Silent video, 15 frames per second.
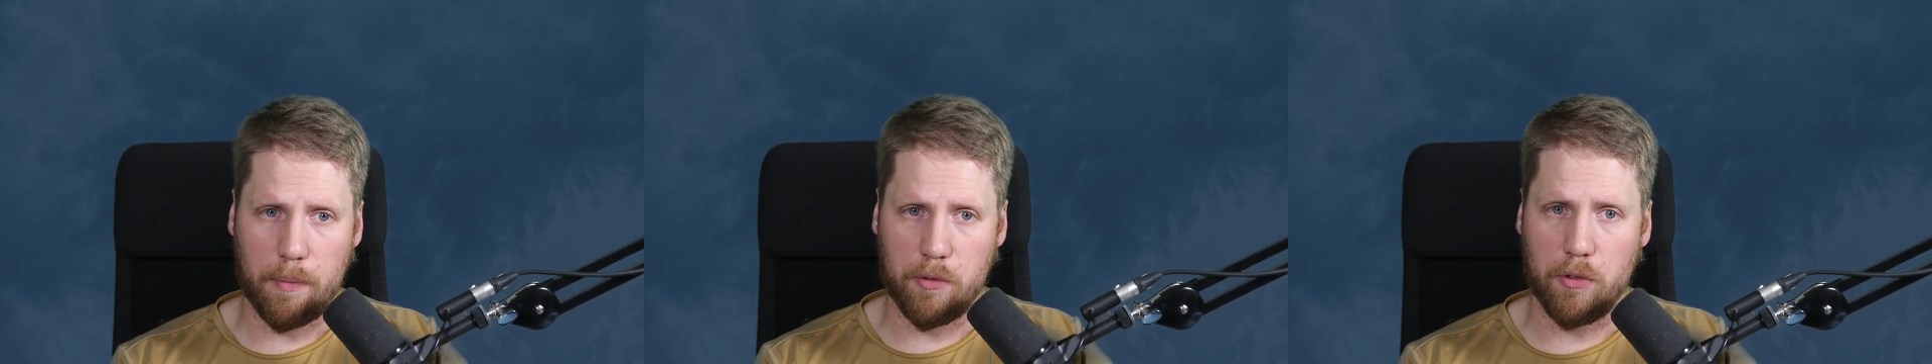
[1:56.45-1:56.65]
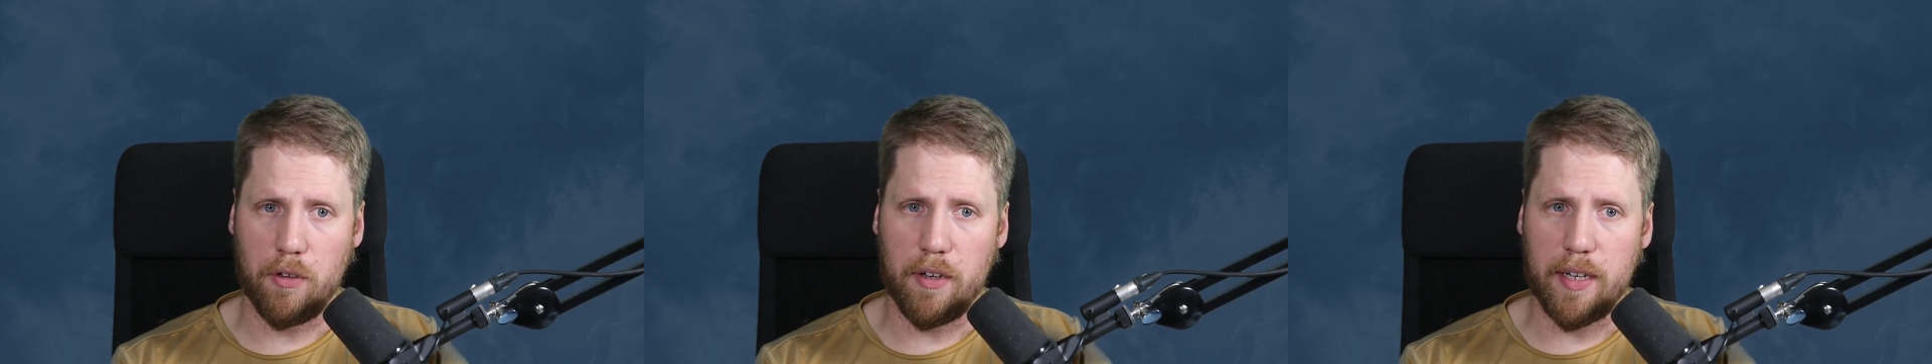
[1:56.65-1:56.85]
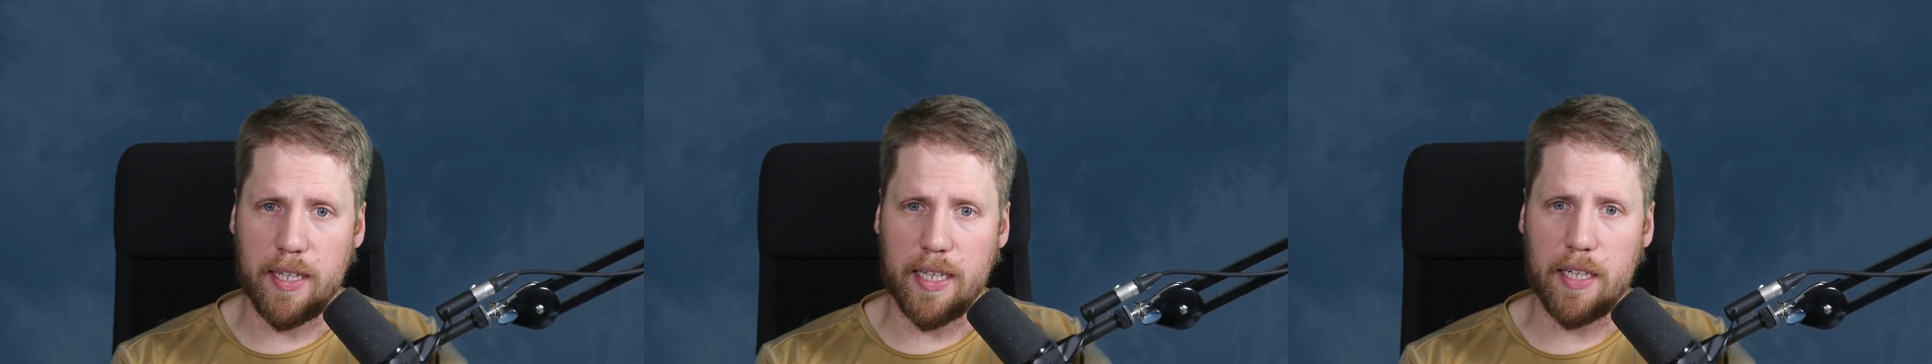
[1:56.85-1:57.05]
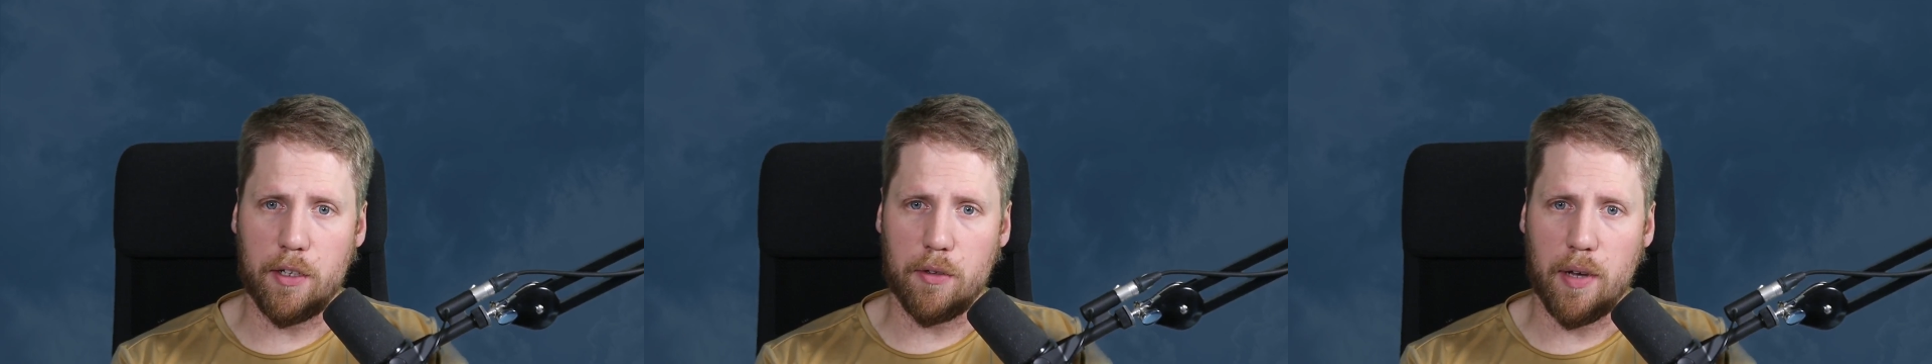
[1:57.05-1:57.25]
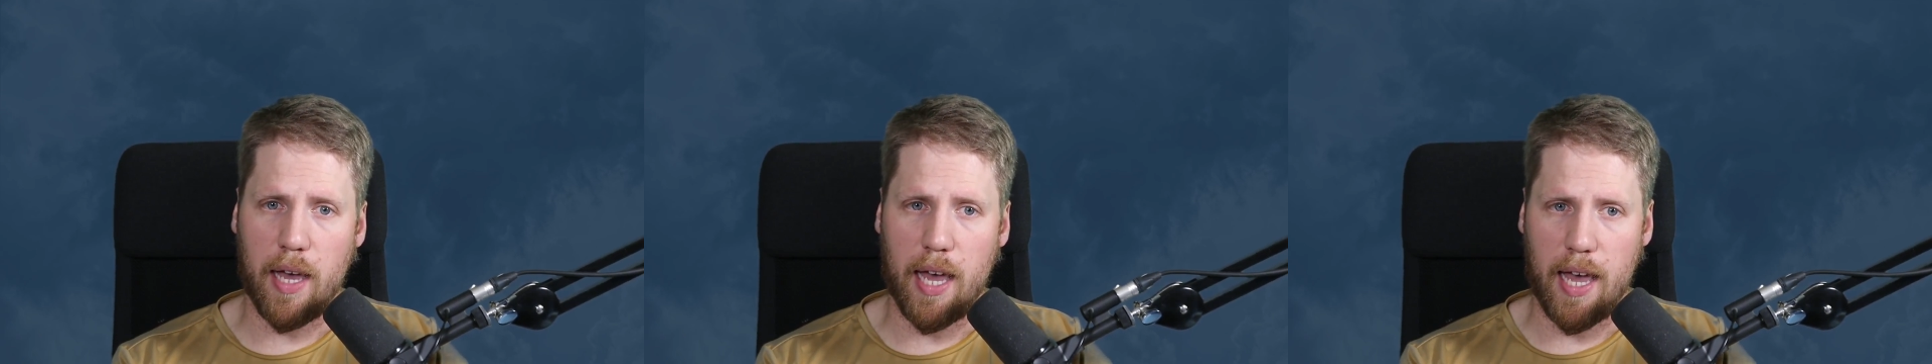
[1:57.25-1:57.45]
you need to
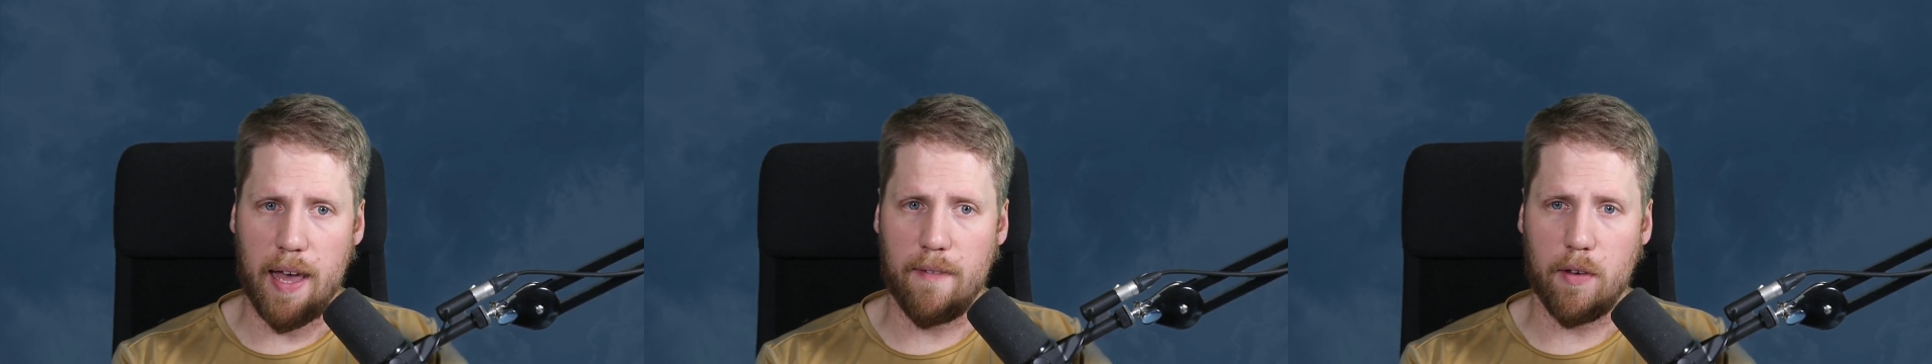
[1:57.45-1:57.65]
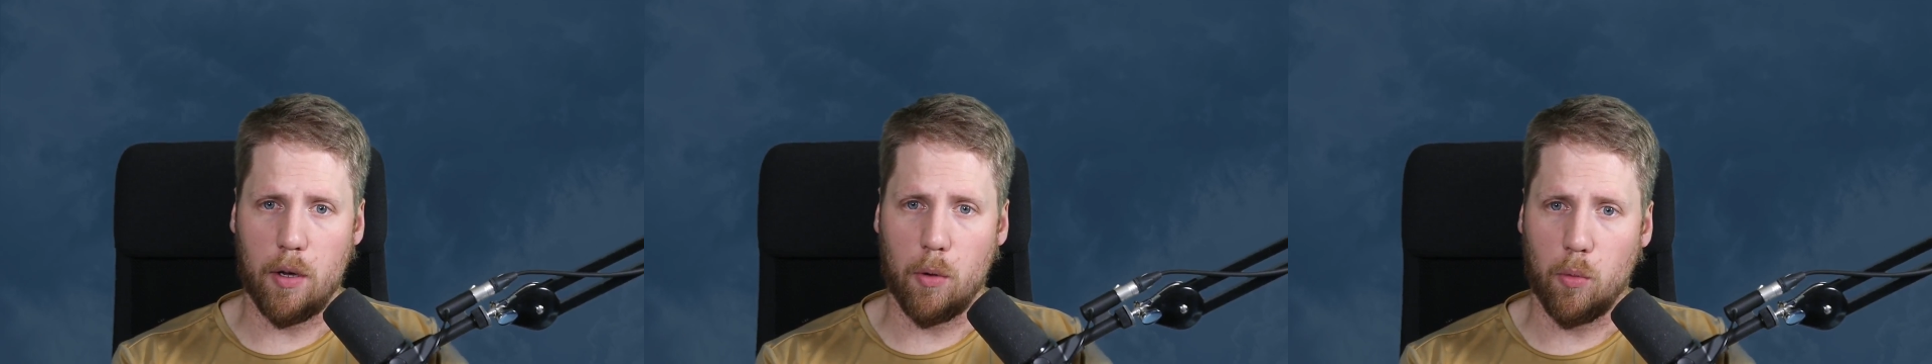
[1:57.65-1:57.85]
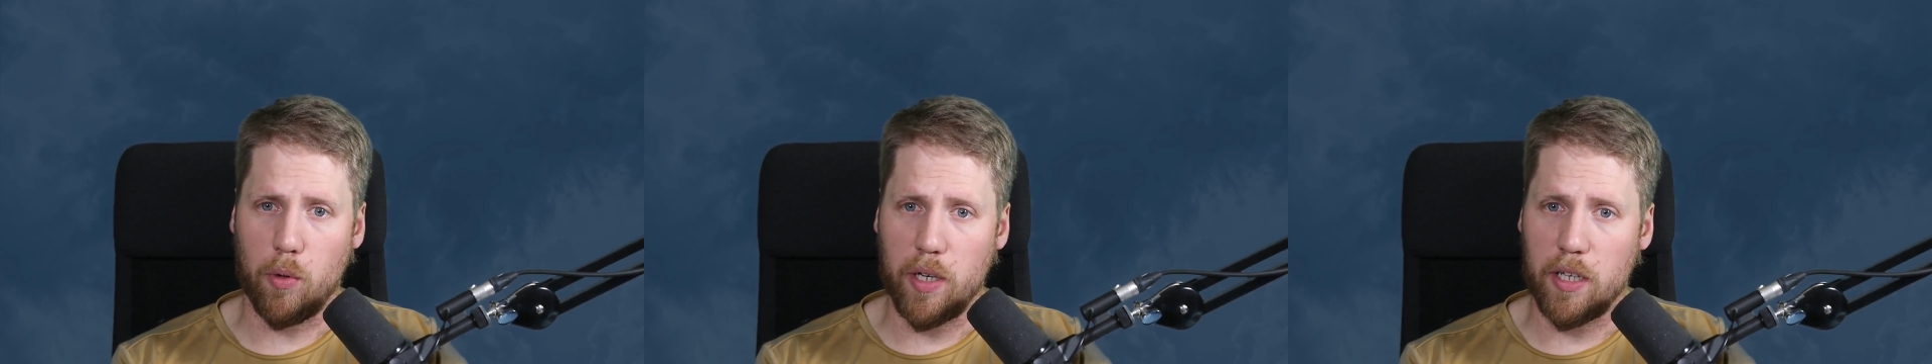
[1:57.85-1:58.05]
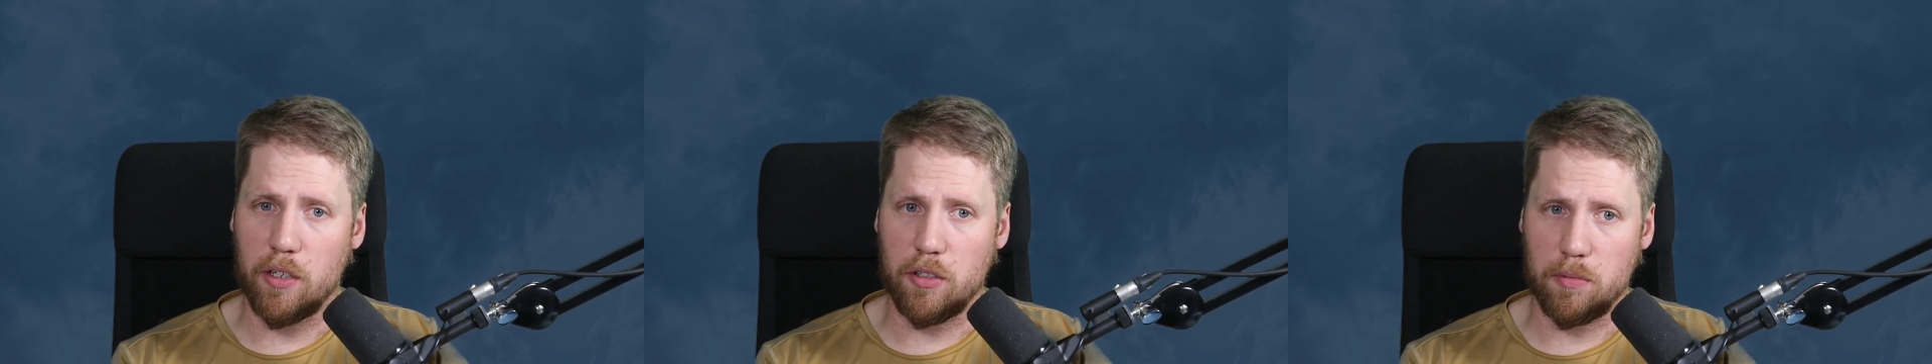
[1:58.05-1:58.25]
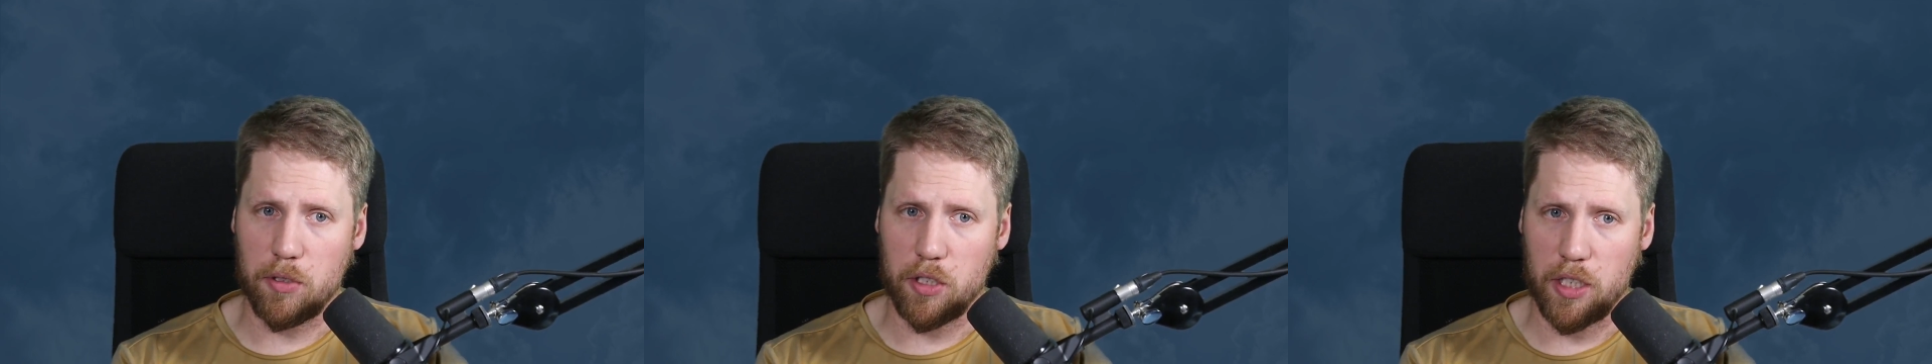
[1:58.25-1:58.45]
have a
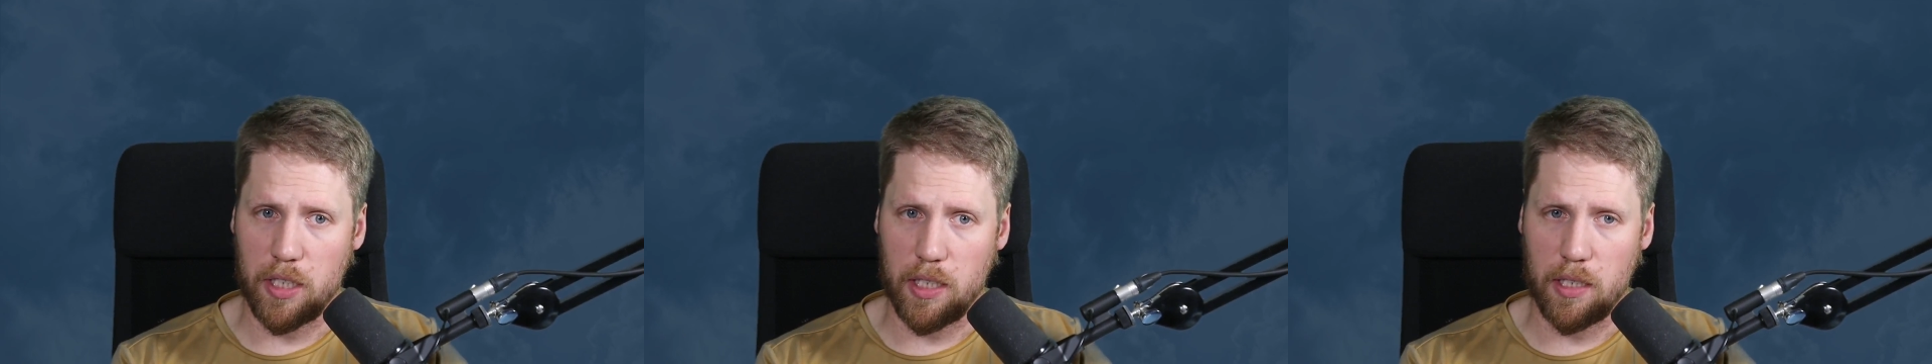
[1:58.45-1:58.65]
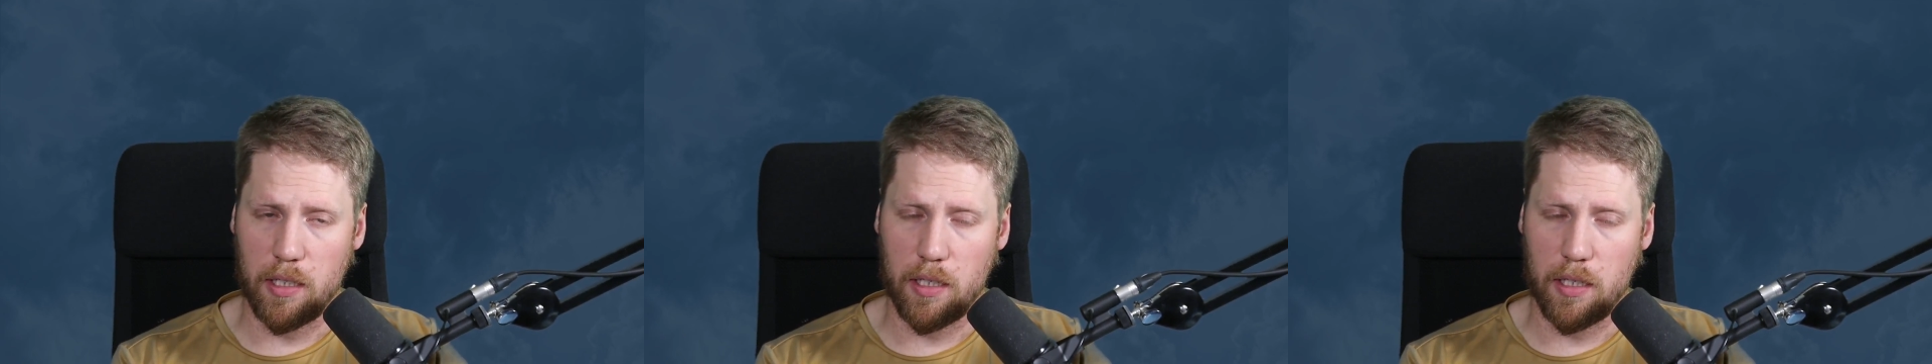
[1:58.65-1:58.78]
Windows machine.